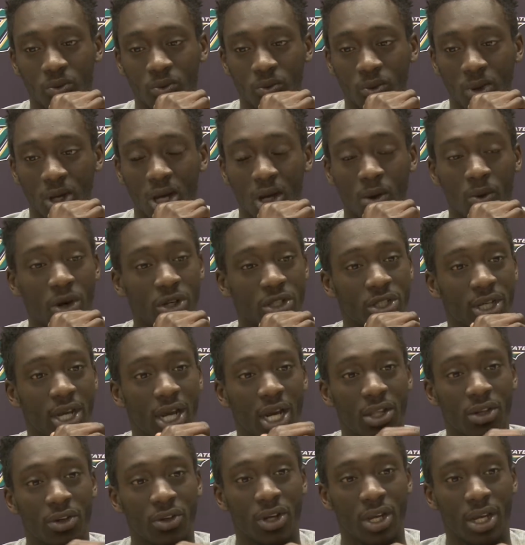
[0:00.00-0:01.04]
we all work
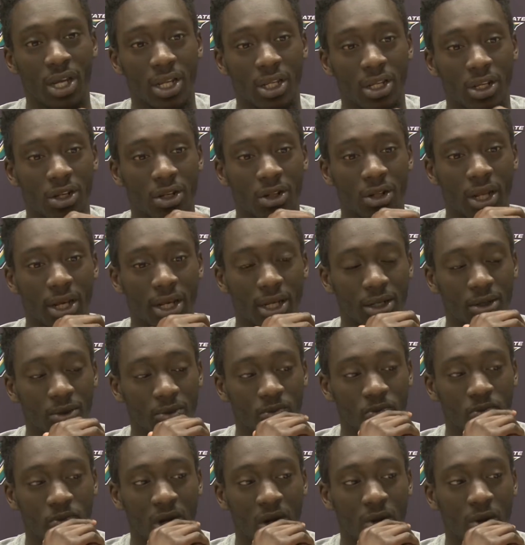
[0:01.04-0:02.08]
together, and, you know,
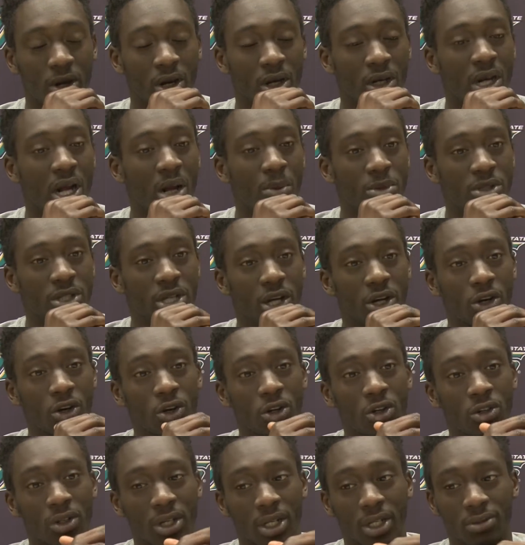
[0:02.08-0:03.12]
we want to accomplish that
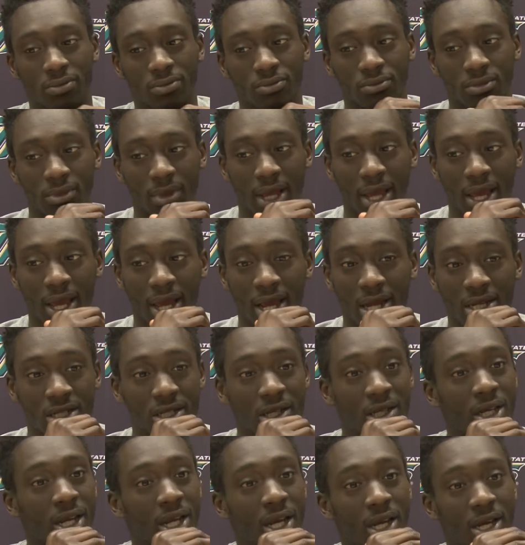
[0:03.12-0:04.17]
goal, and
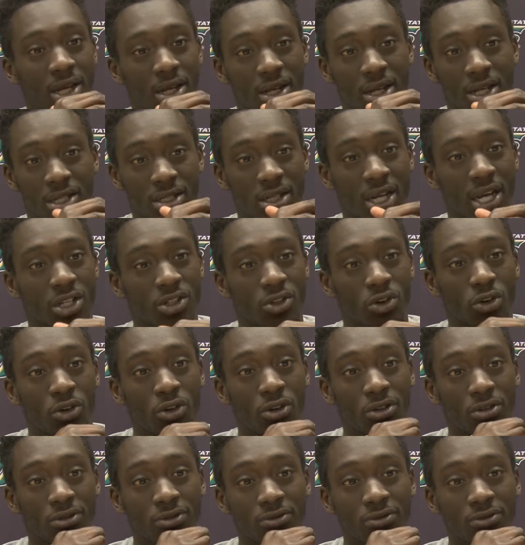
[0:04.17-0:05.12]
Sunday is the next goal.